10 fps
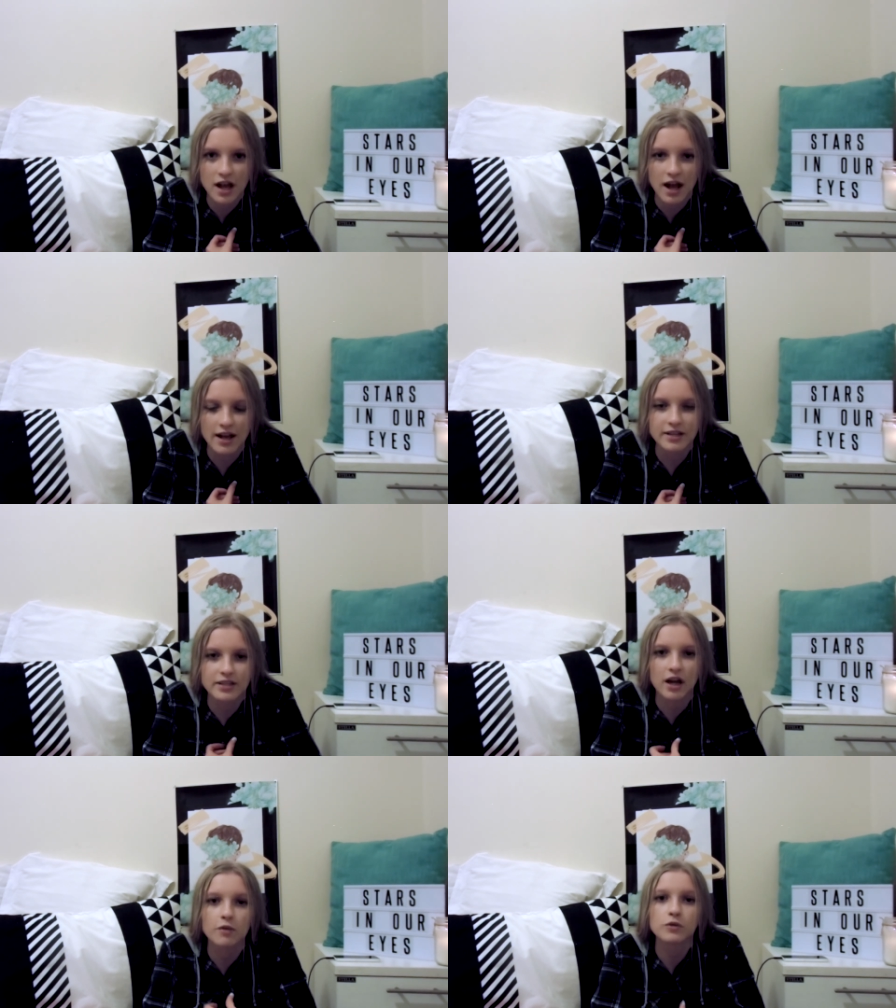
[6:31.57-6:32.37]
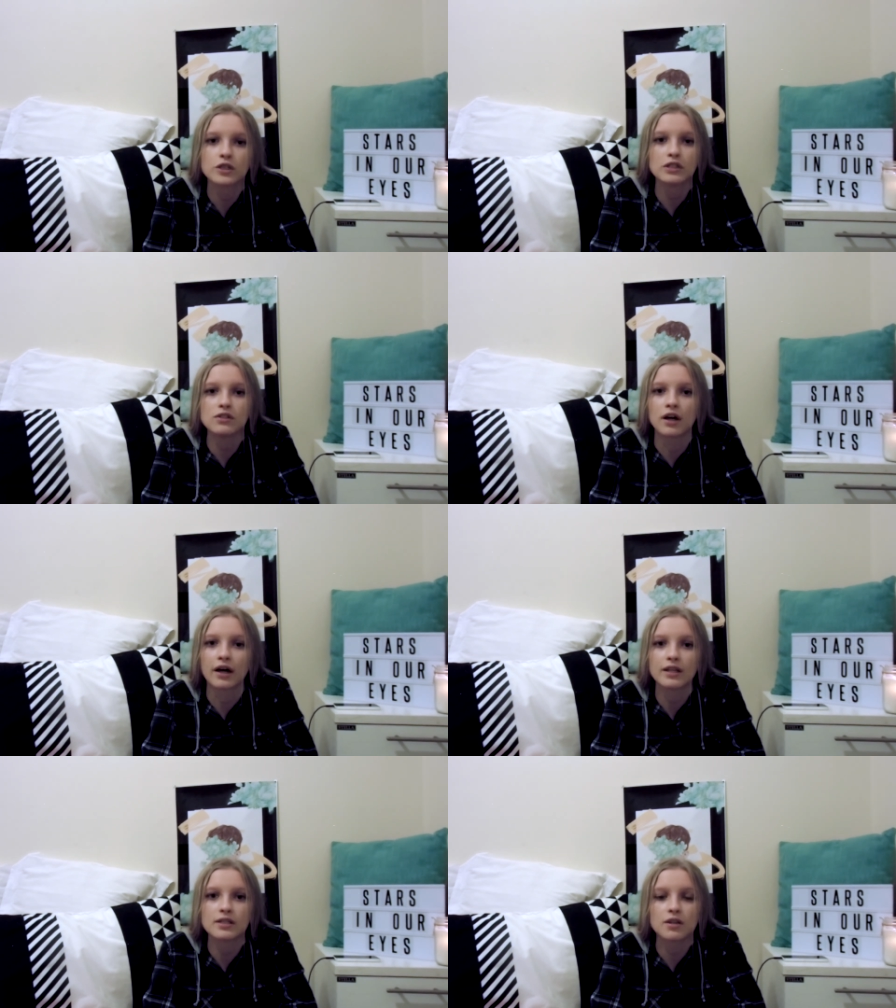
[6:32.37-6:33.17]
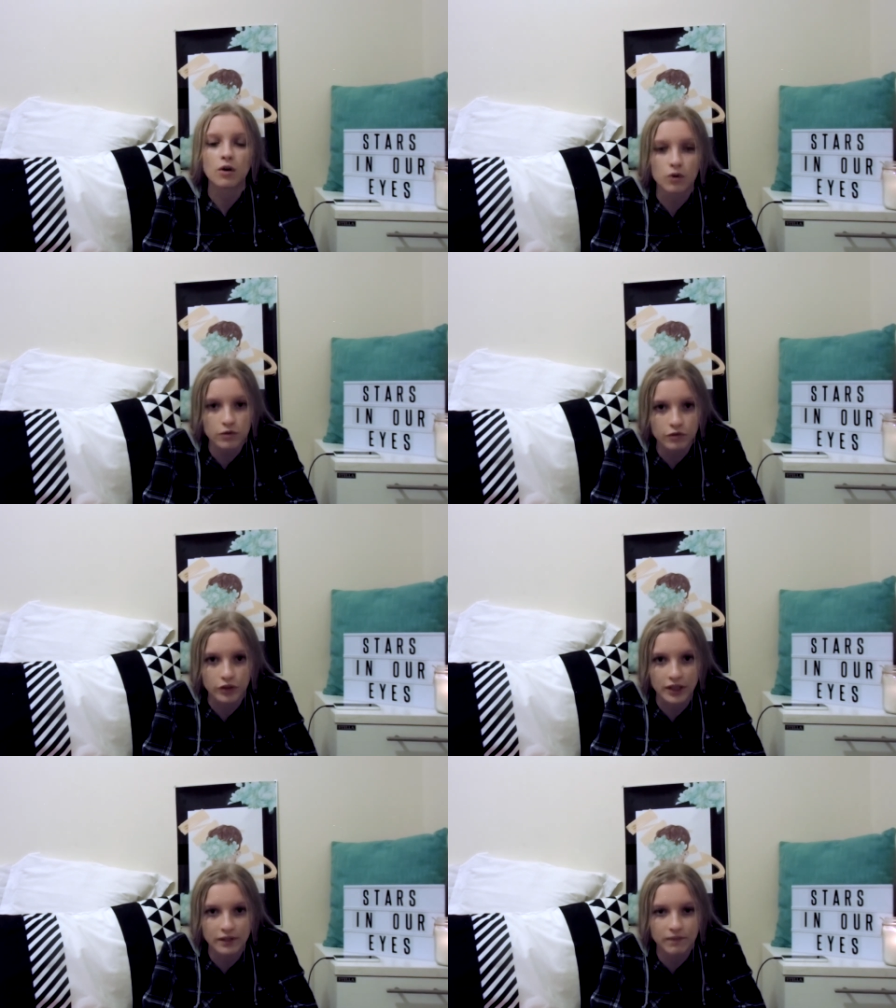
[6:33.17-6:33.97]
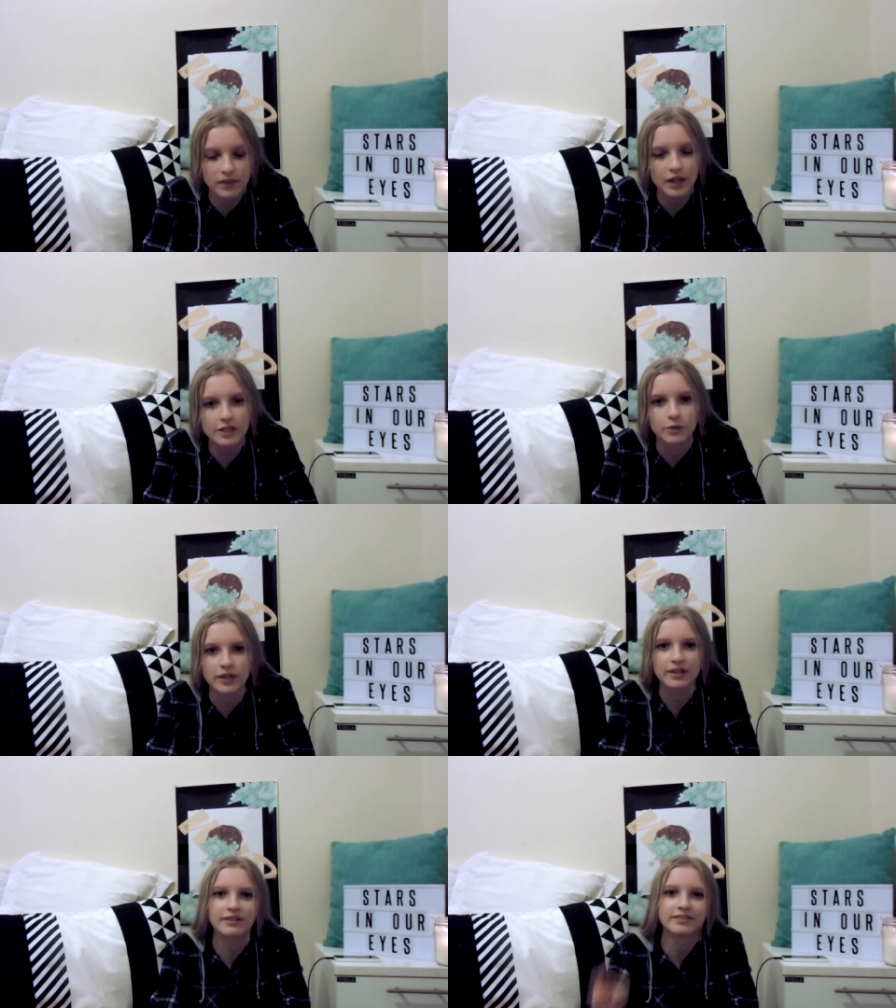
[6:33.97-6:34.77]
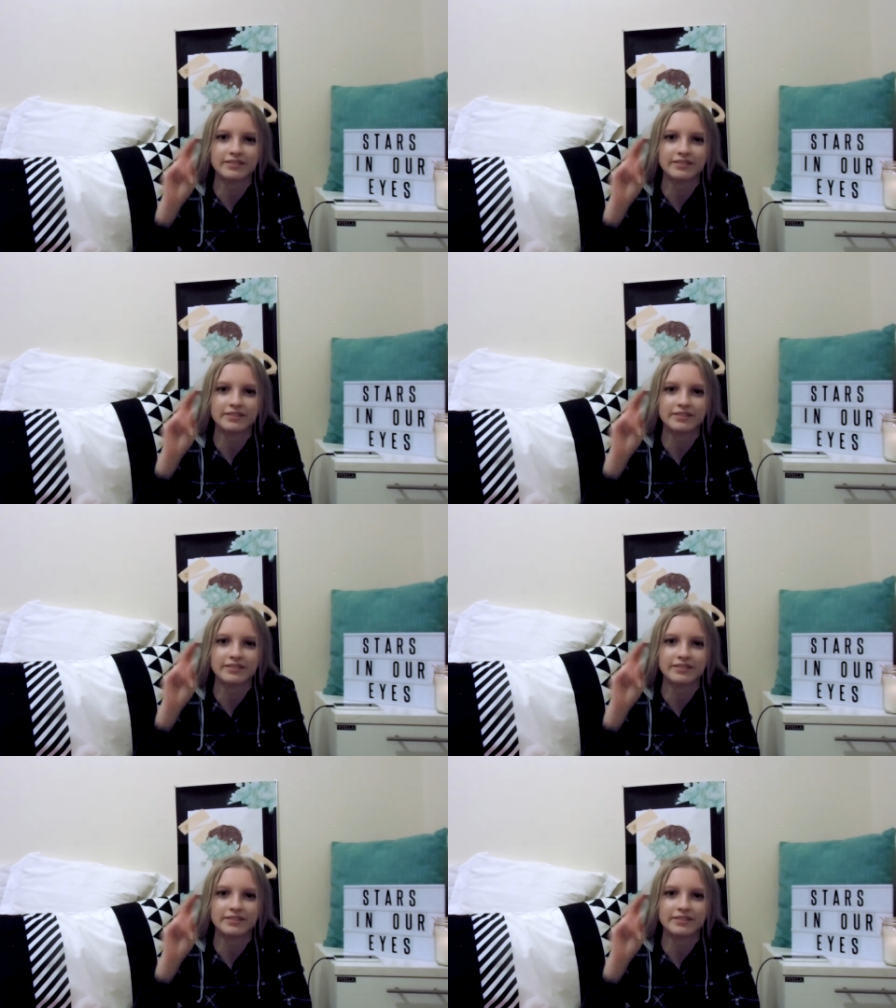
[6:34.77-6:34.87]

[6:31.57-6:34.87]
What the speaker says: And I will see you guys, hopefully, next week.